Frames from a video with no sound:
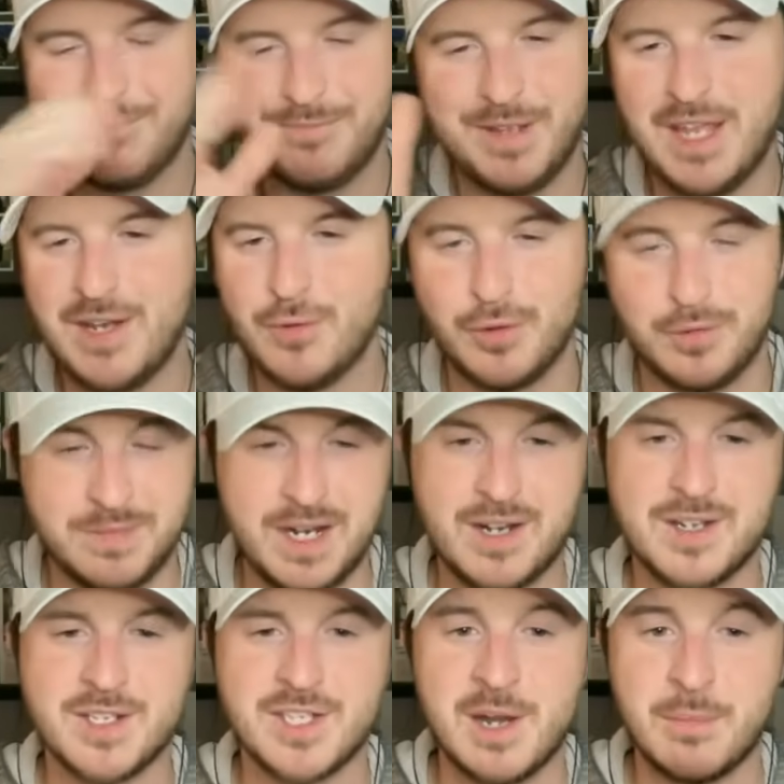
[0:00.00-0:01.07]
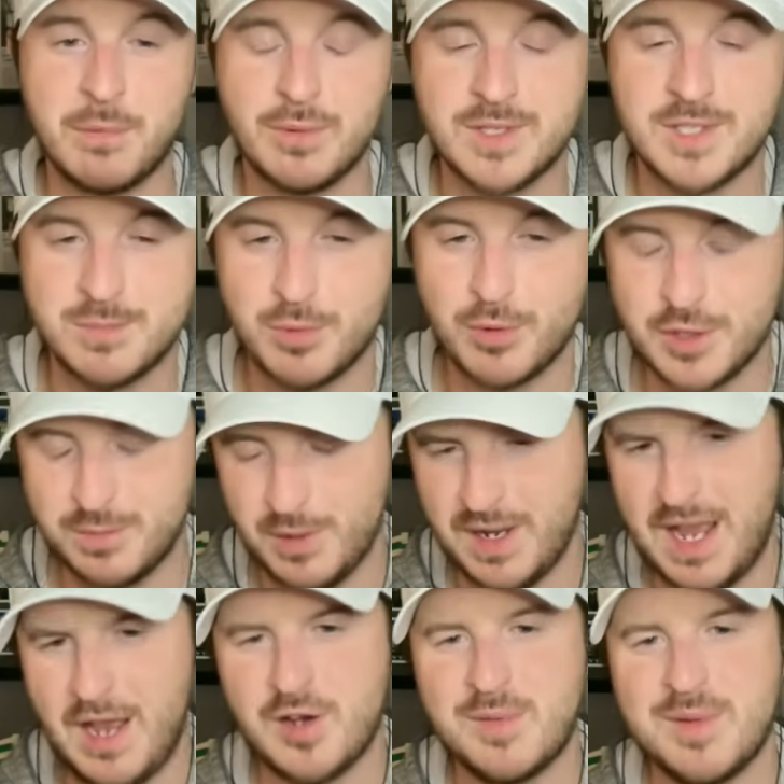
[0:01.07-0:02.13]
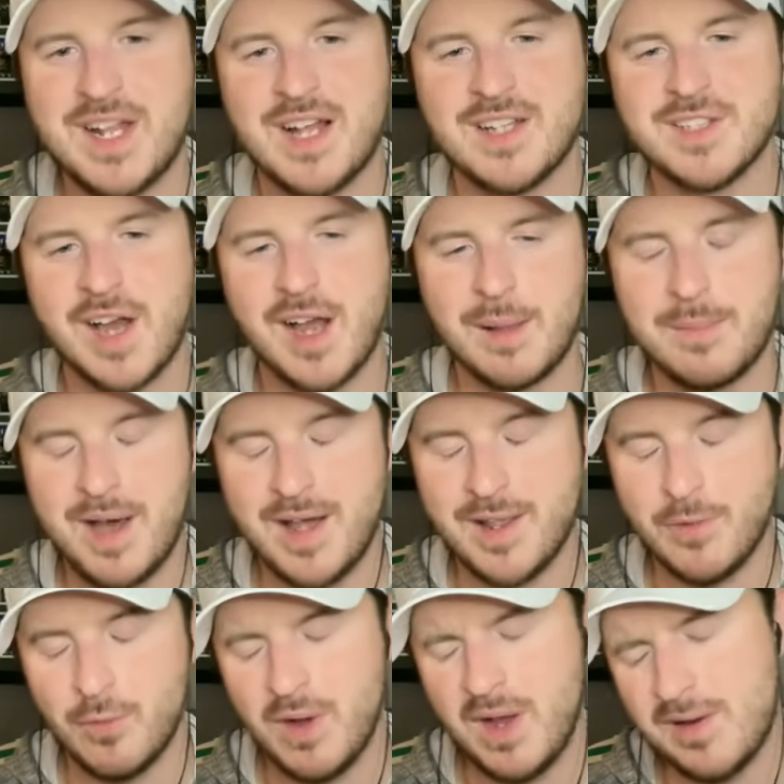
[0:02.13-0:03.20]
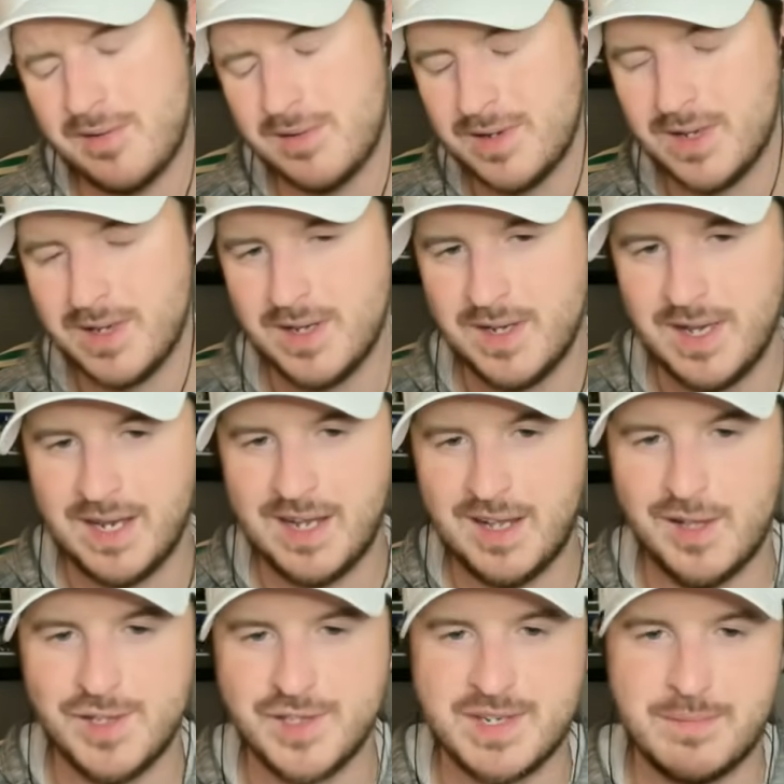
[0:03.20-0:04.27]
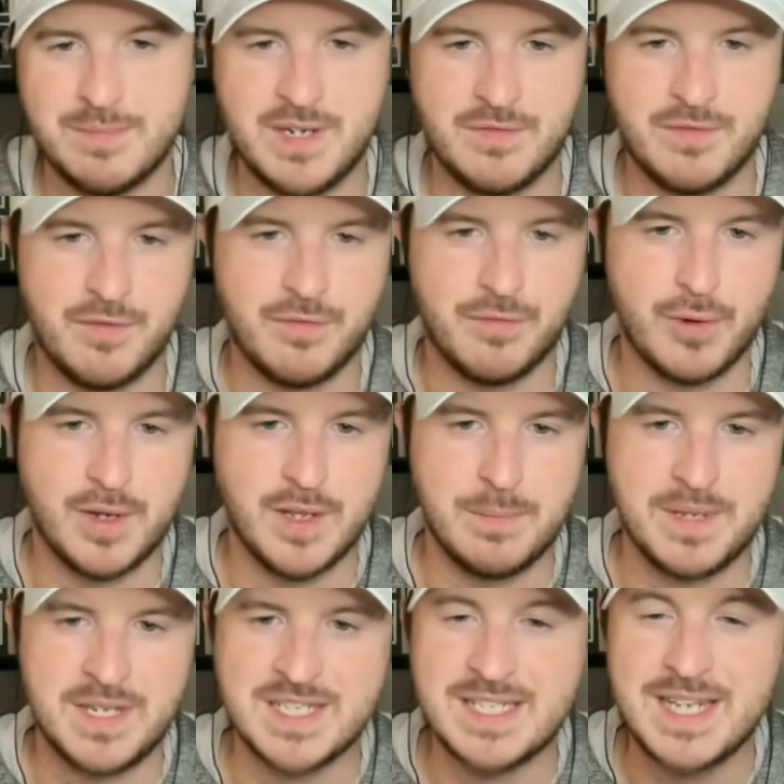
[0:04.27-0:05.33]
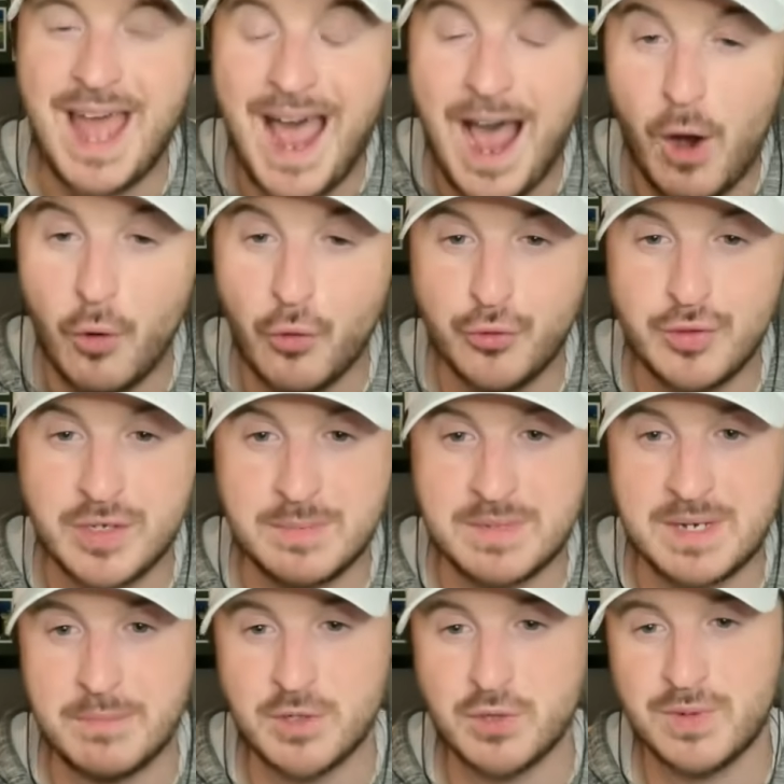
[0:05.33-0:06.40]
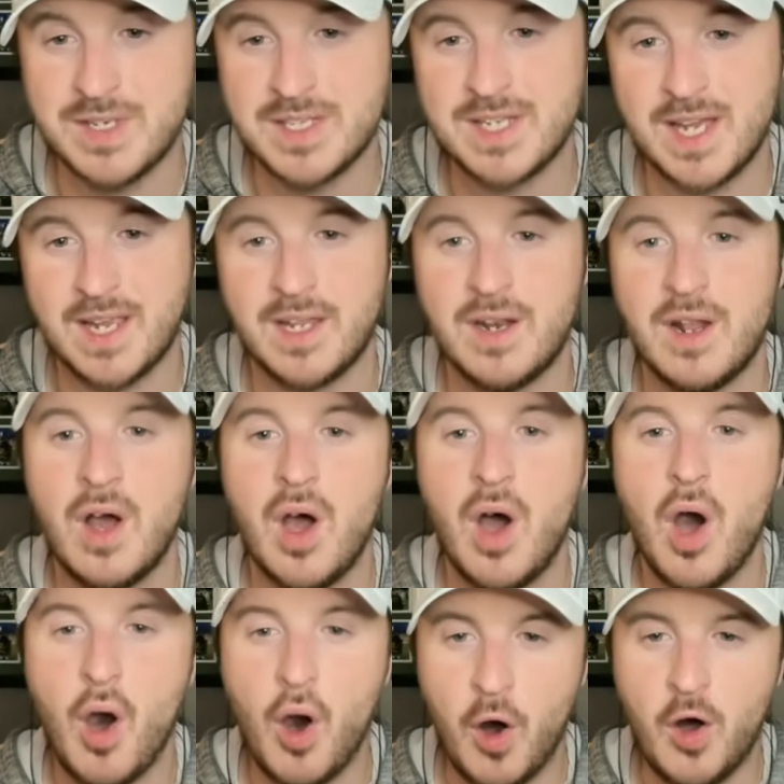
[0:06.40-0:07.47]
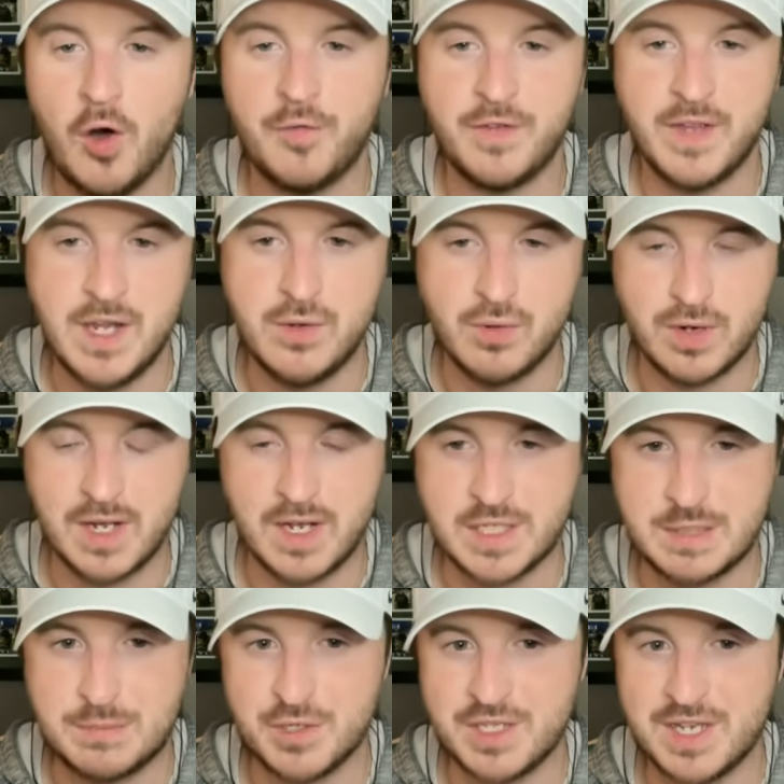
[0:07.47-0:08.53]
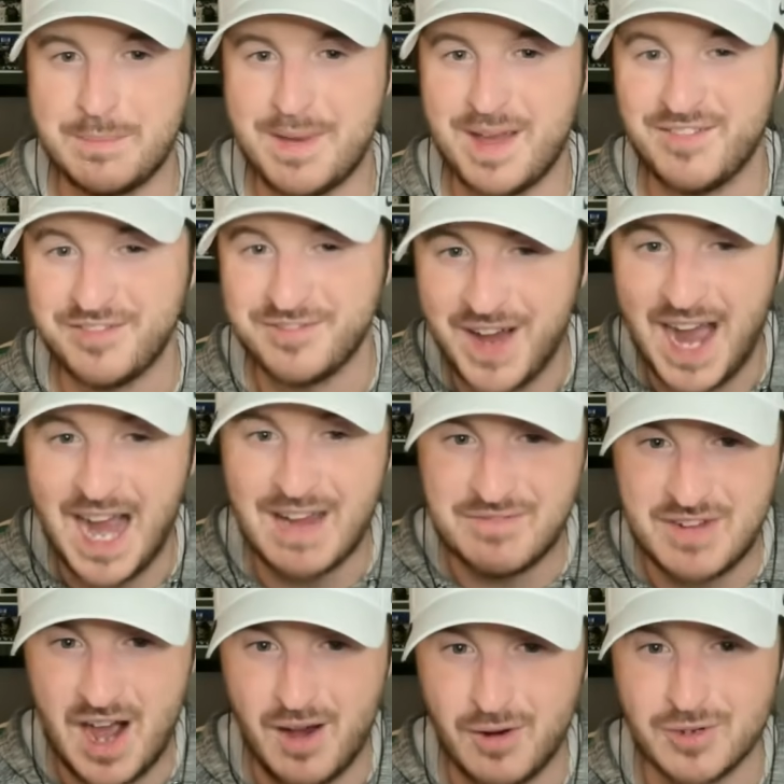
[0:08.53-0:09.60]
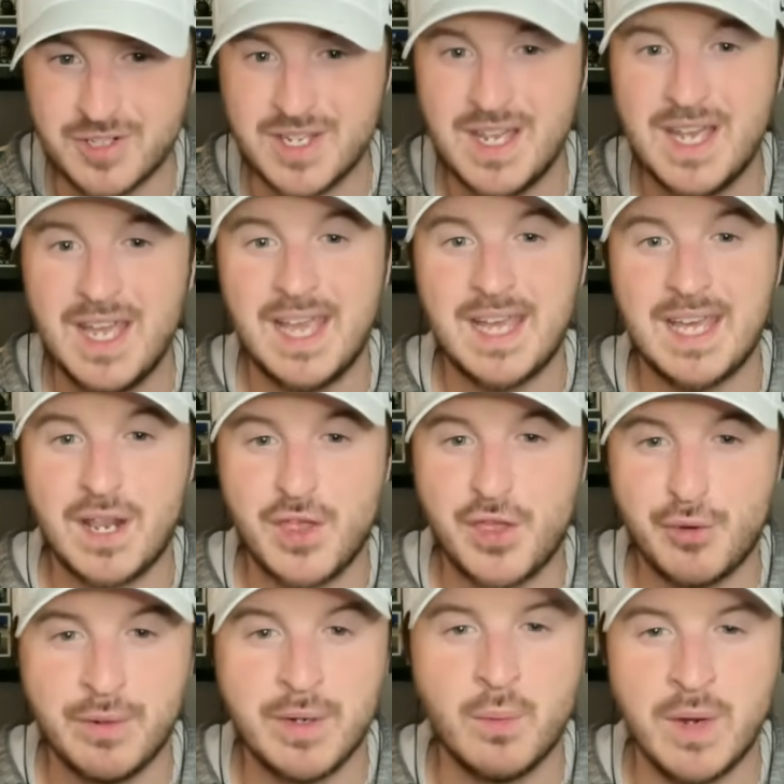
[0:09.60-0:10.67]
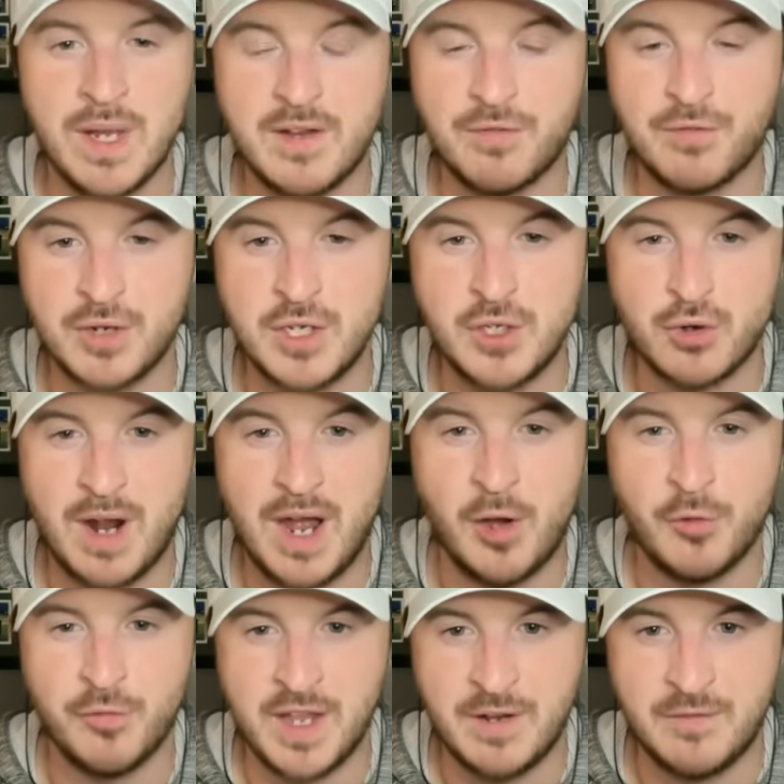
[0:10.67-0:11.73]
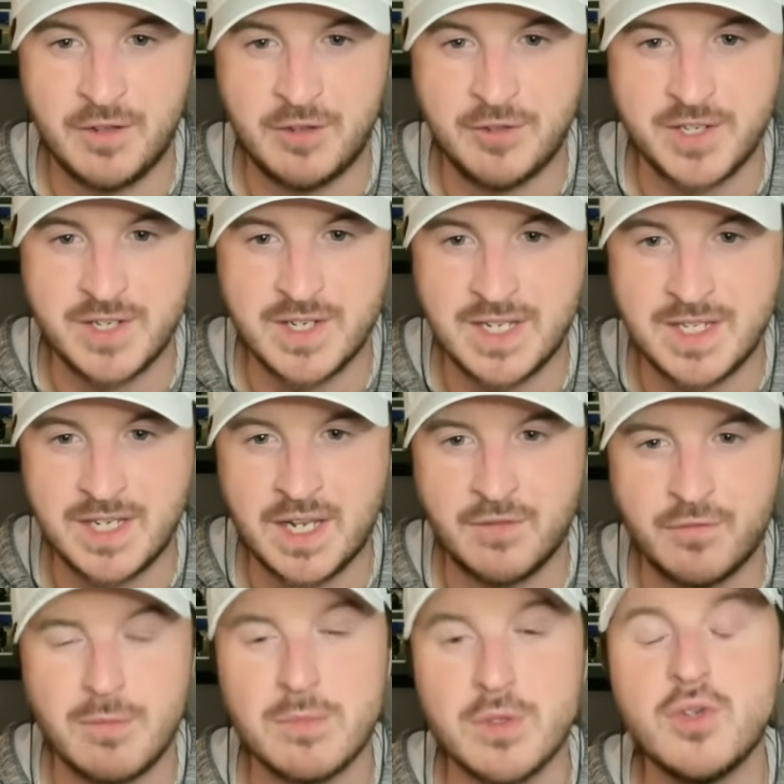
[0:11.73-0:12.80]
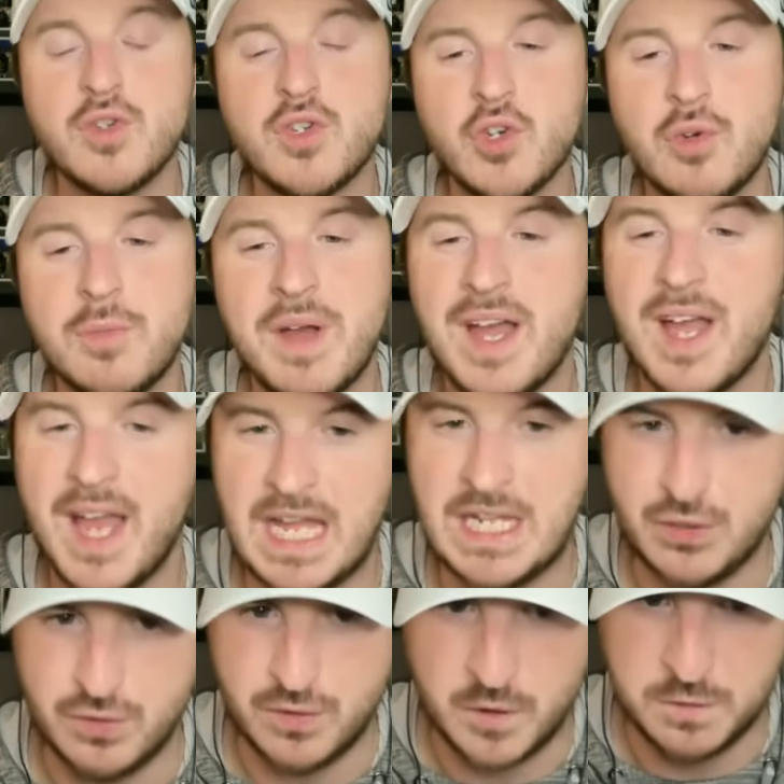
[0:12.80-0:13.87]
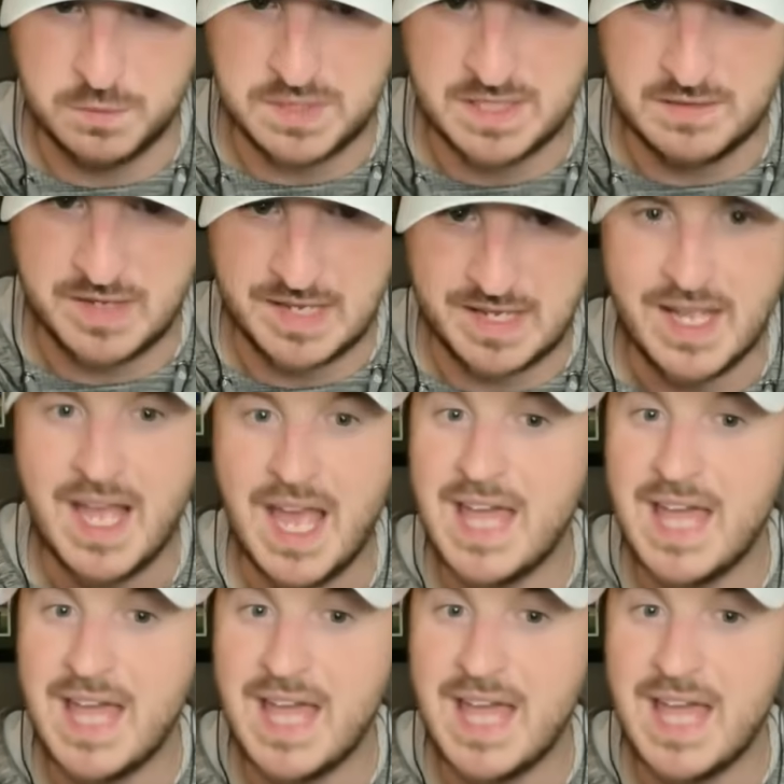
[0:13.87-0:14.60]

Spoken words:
FanDuel, America's number one sports book. How could we not talk about it? Well, I got a little something different for you, because now through September 22nd, all FanDuel customers can bet $5 and get a 3-week free trial of NFL Sunday Ticket from YouTube and YouTube TV.